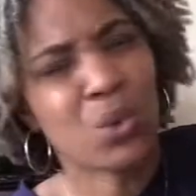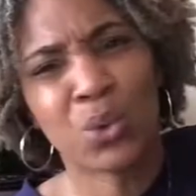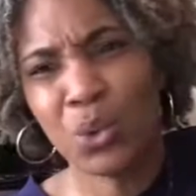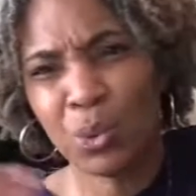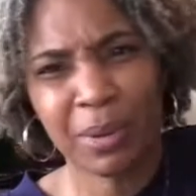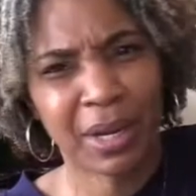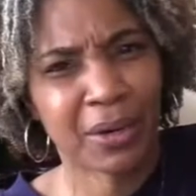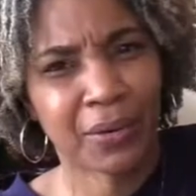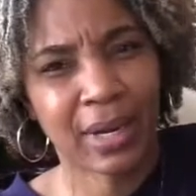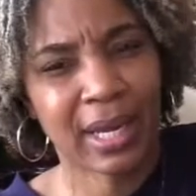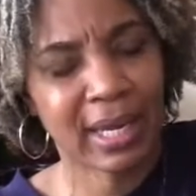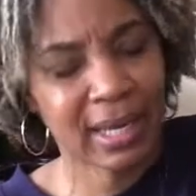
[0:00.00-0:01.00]
hoop
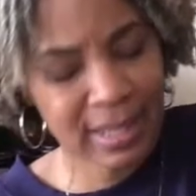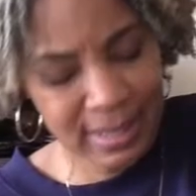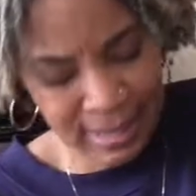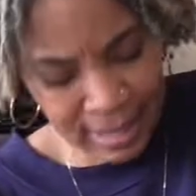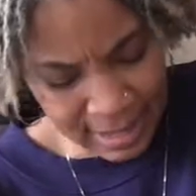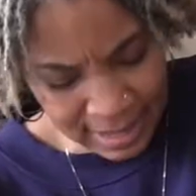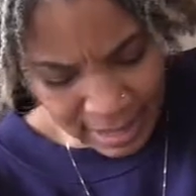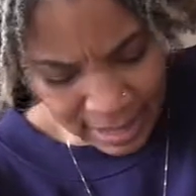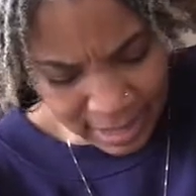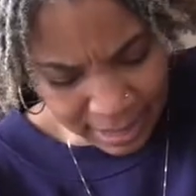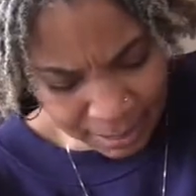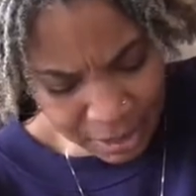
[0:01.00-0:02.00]
earrings,
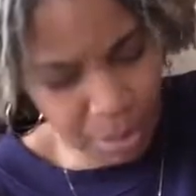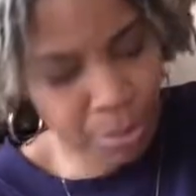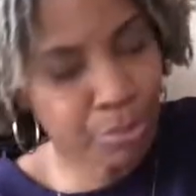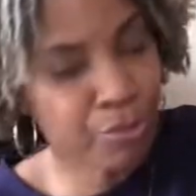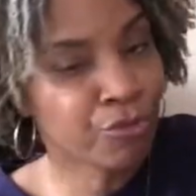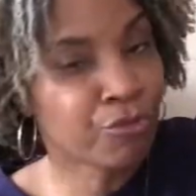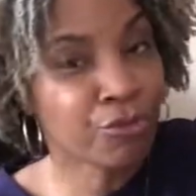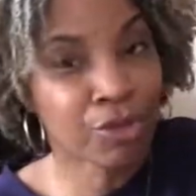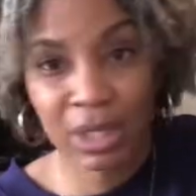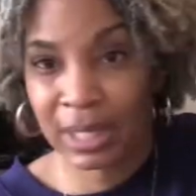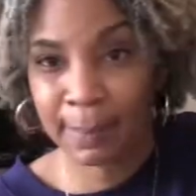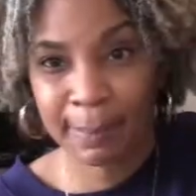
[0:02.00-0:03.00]
some
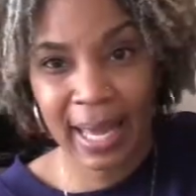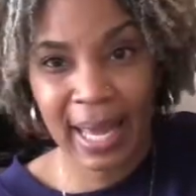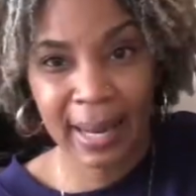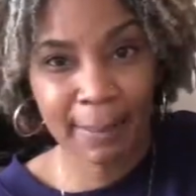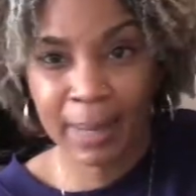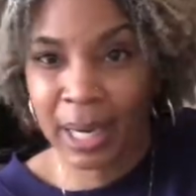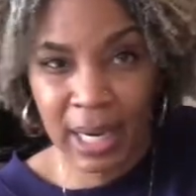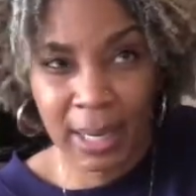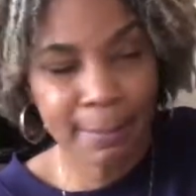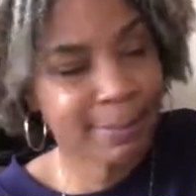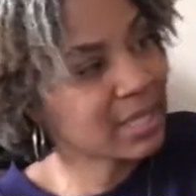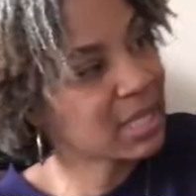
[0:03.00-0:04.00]
really bad
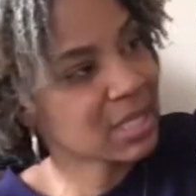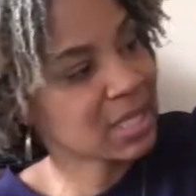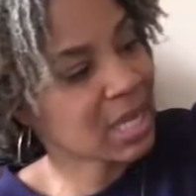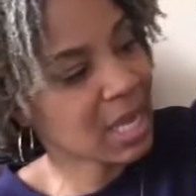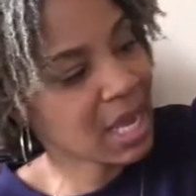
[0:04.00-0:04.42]
pumps.